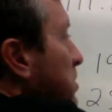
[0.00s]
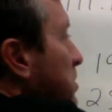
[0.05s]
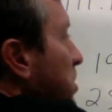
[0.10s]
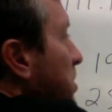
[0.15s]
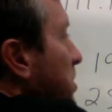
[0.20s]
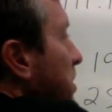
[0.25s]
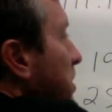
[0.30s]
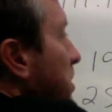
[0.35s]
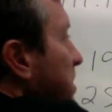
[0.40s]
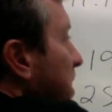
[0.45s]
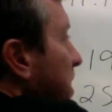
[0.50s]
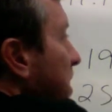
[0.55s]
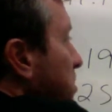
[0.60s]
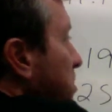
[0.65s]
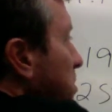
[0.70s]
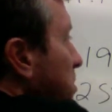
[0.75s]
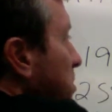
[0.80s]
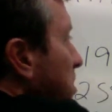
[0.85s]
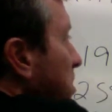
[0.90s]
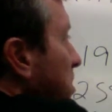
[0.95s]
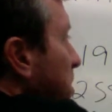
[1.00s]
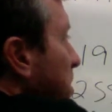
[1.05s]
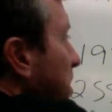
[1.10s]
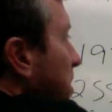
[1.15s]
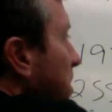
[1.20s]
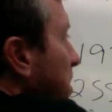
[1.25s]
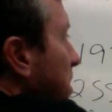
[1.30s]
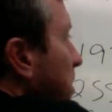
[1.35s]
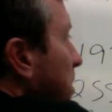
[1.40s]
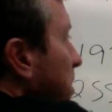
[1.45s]
number is actually going to
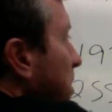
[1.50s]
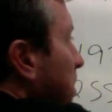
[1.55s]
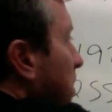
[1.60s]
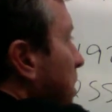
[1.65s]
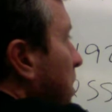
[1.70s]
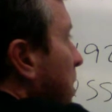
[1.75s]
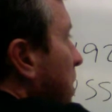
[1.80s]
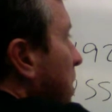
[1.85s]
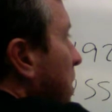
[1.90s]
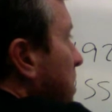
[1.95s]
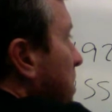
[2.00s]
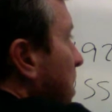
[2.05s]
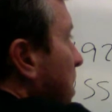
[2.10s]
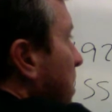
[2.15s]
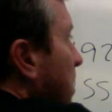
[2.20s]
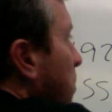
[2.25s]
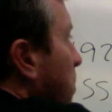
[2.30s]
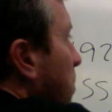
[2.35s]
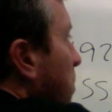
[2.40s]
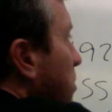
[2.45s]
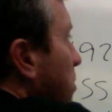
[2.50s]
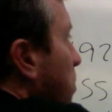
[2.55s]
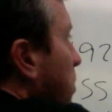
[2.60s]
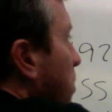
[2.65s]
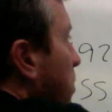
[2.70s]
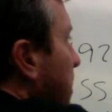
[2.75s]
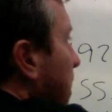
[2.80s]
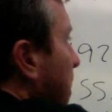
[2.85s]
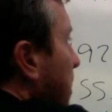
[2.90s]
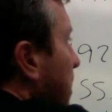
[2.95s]
be
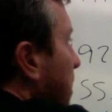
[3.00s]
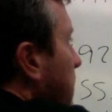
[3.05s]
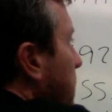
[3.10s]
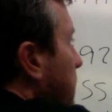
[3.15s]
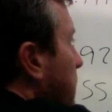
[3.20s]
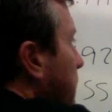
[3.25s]
.128.